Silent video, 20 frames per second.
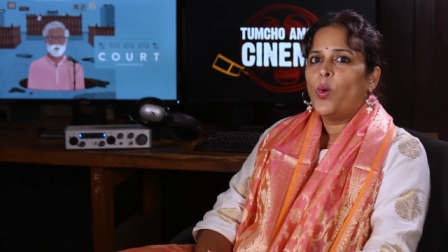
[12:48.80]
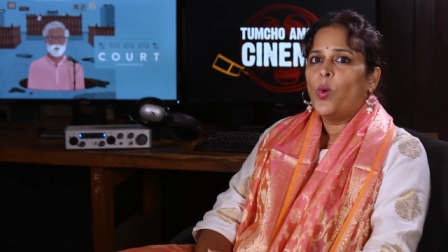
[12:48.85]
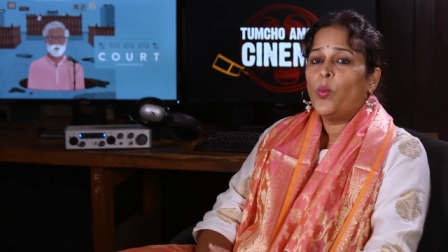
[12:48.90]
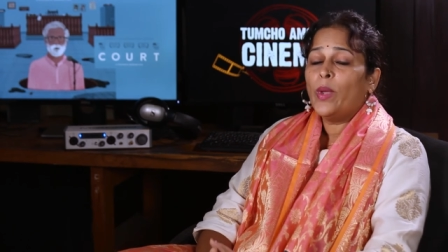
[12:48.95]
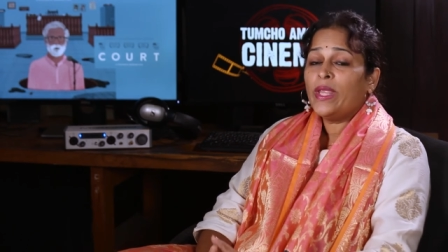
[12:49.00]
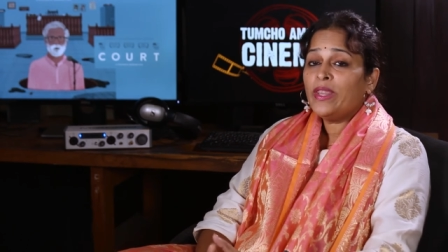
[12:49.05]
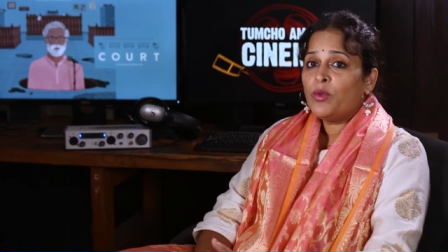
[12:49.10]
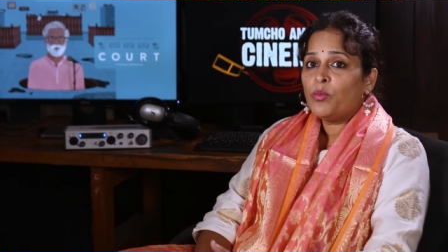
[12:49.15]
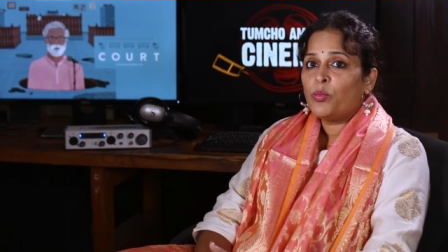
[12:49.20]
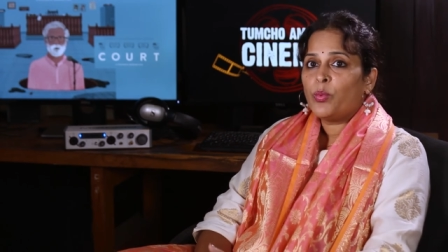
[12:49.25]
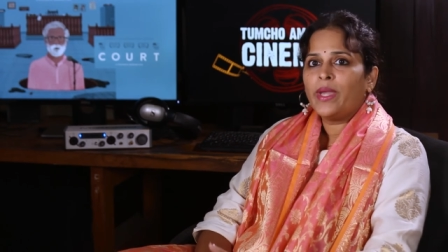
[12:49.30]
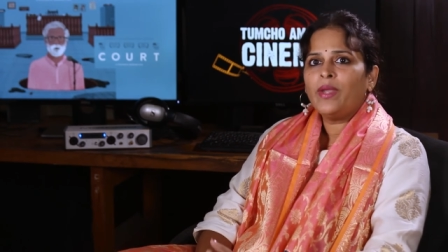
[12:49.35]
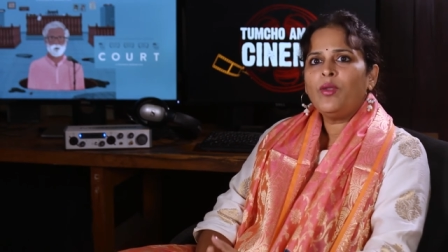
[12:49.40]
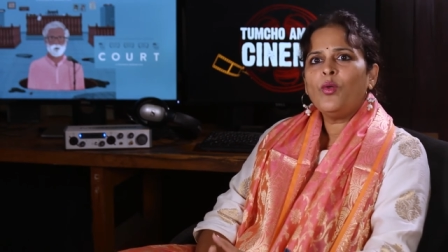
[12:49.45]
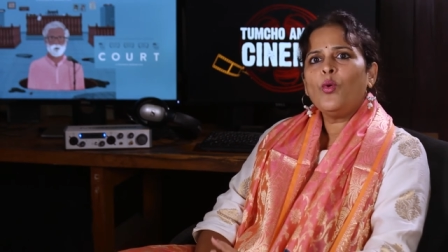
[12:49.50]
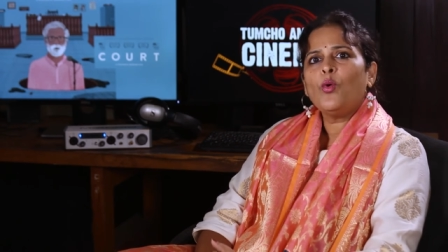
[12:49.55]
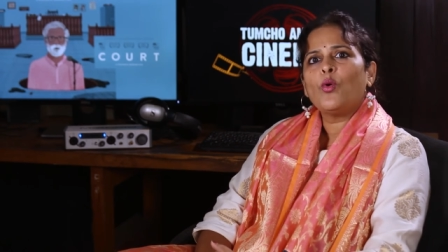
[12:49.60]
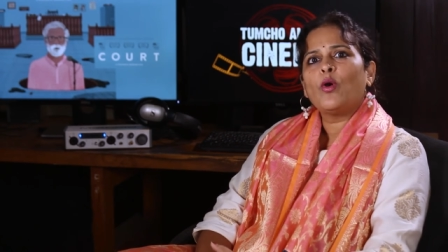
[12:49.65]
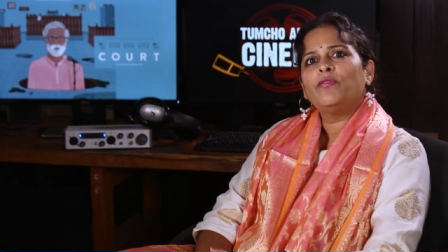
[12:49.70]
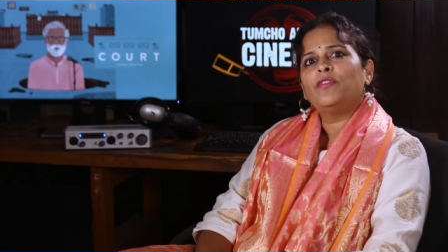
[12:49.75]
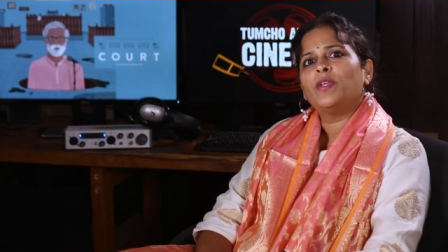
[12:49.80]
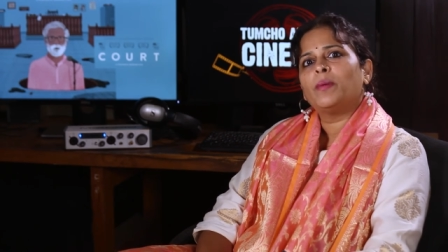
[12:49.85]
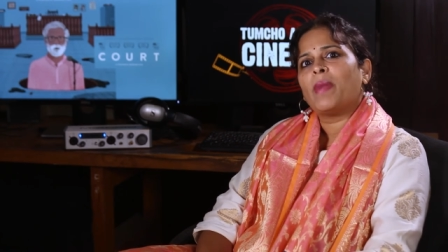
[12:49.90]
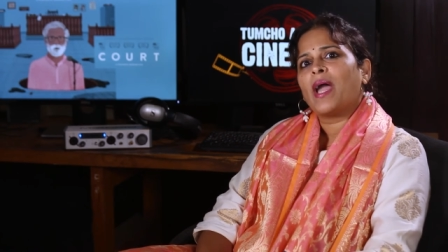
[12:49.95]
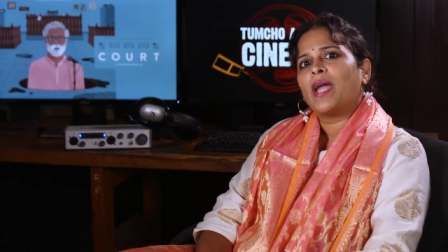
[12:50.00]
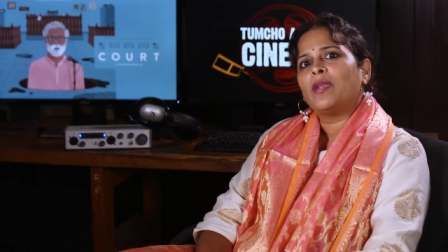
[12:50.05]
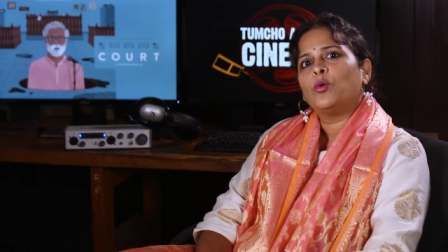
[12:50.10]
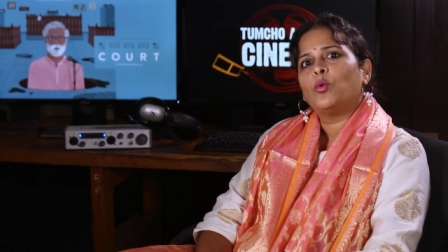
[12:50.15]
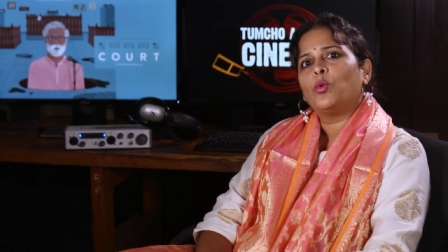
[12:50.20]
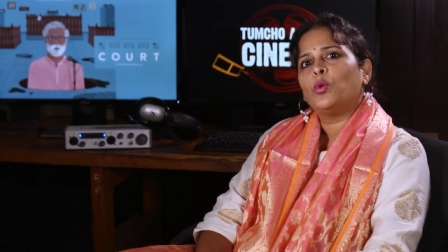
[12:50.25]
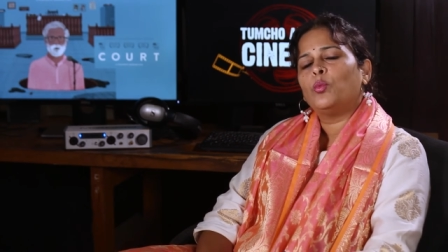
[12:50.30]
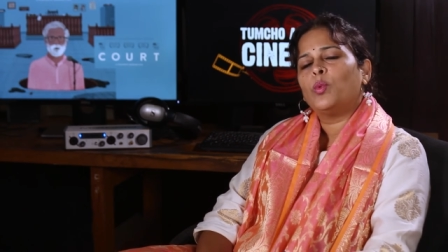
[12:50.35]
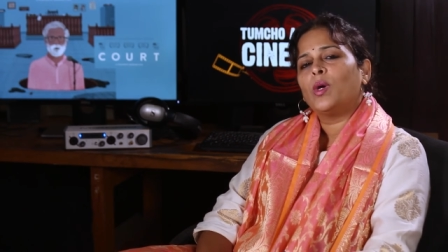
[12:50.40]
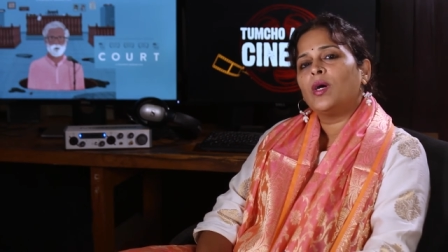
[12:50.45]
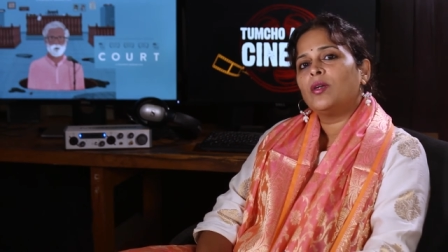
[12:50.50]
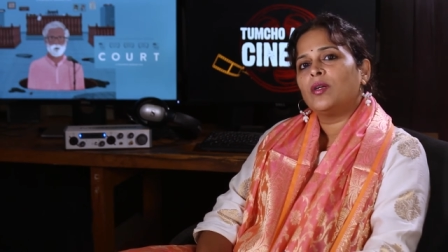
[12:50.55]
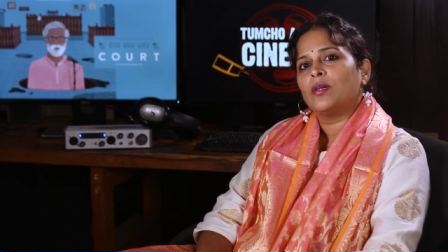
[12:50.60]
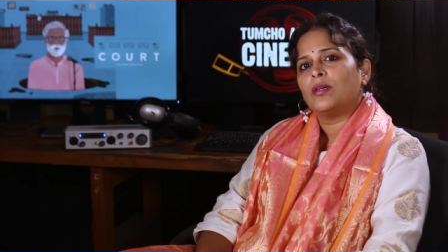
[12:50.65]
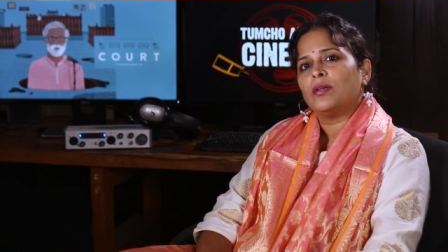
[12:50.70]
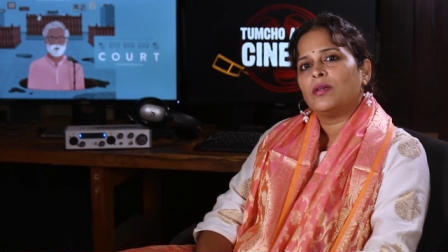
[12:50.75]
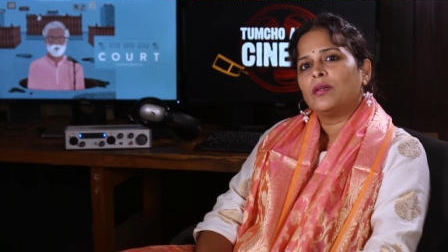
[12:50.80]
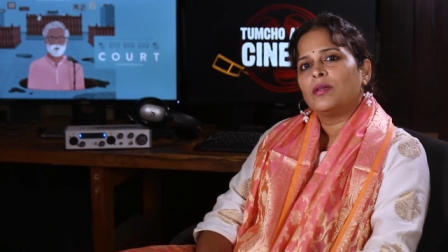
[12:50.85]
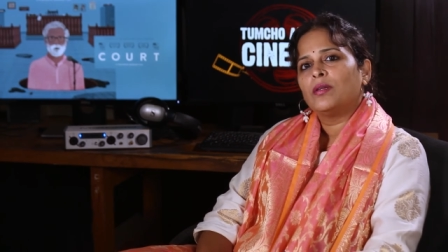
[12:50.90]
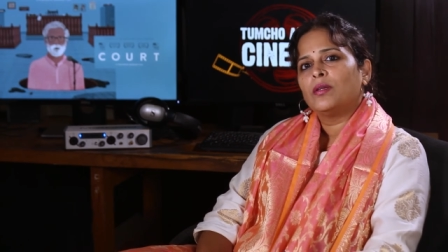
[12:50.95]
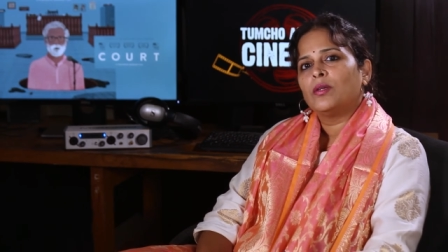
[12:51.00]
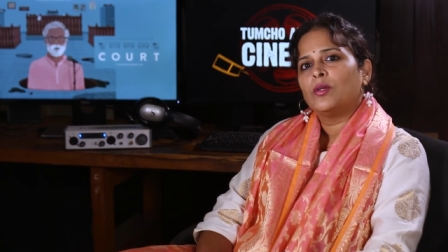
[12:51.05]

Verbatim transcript: When the widow of the manhole worker,